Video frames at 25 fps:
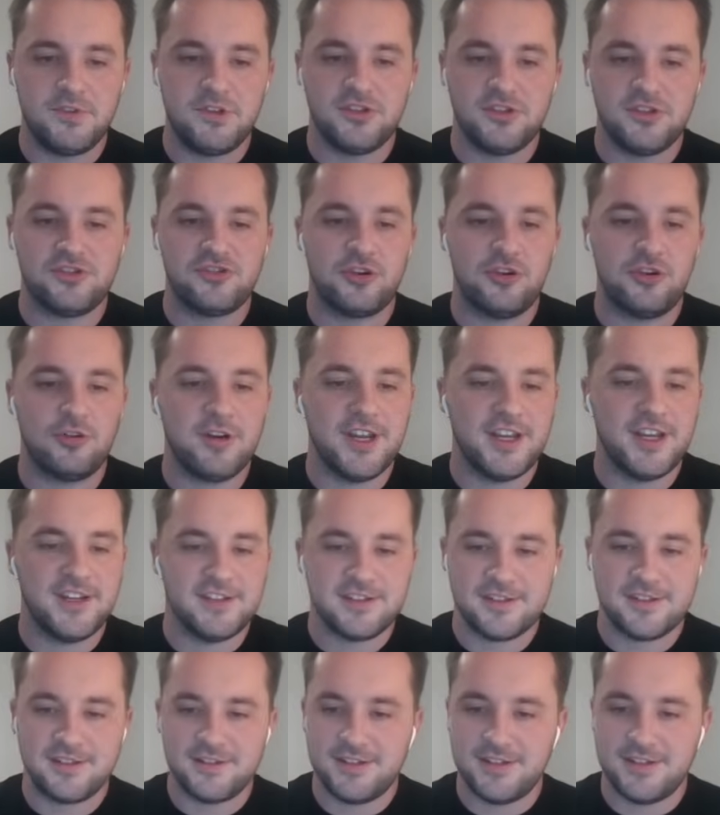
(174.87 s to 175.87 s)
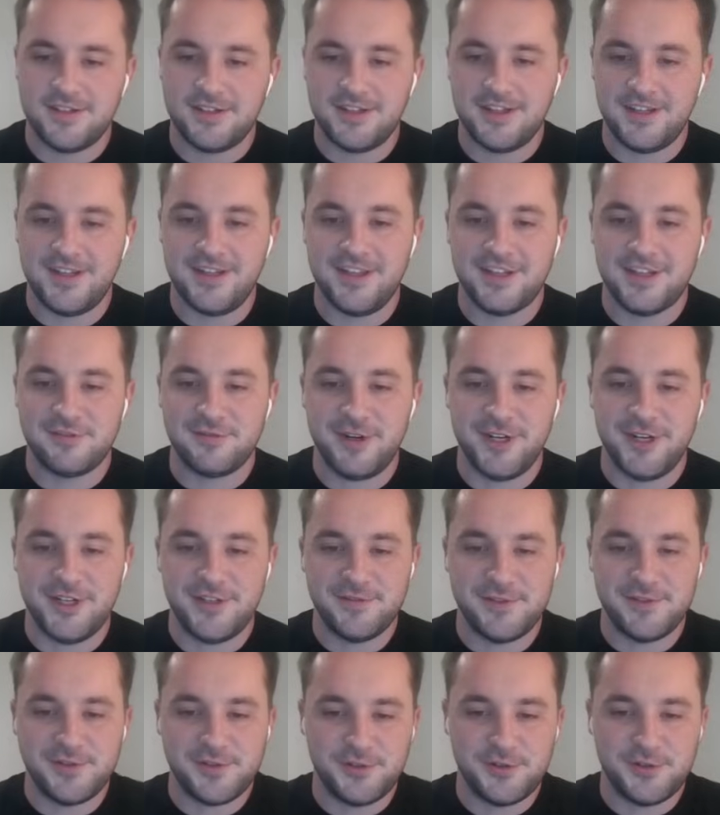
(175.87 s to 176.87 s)
strongest in this race
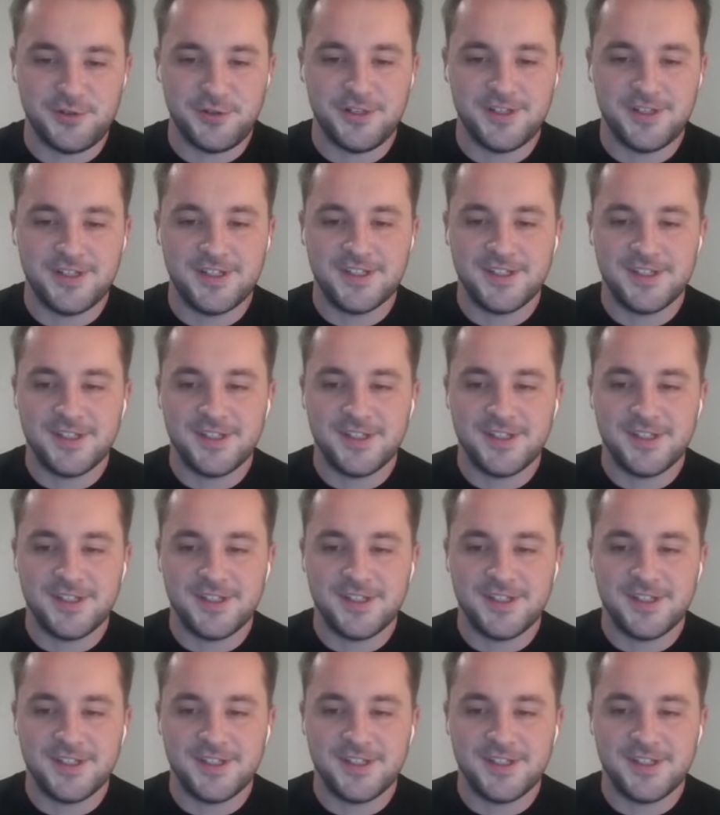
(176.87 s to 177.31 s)
for sure.